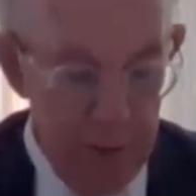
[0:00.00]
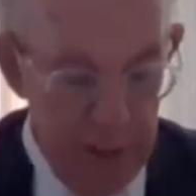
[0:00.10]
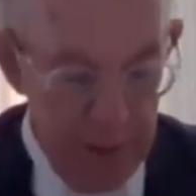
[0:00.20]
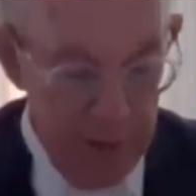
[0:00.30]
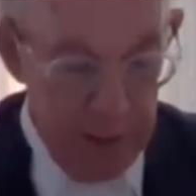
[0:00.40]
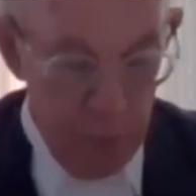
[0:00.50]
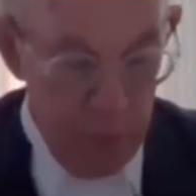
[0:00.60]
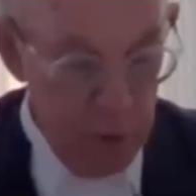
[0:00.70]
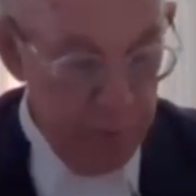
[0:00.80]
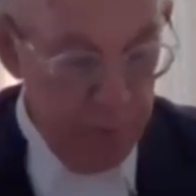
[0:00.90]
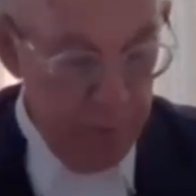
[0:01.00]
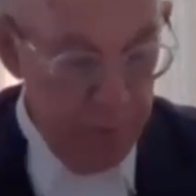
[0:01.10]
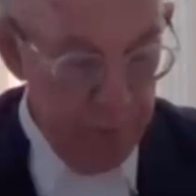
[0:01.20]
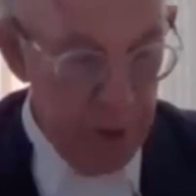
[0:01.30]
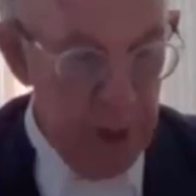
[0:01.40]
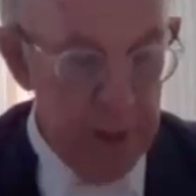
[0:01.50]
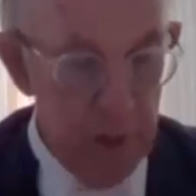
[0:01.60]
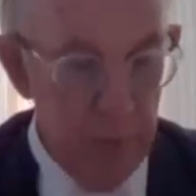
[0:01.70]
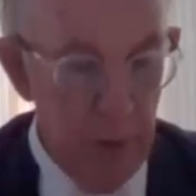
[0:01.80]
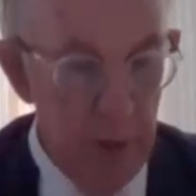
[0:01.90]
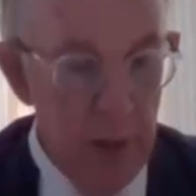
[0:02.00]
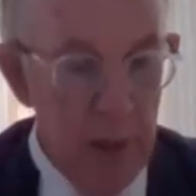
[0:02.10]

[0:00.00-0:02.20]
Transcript: that was protectable.